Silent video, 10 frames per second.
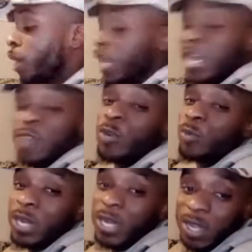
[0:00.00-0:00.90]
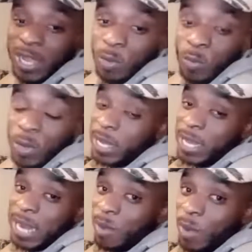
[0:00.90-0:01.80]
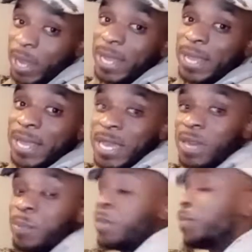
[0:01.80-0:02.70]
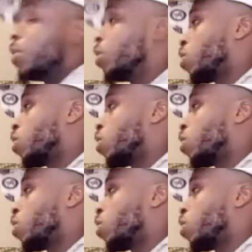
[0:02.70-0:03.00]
And if we really lucky, really get our way, it'll be Bud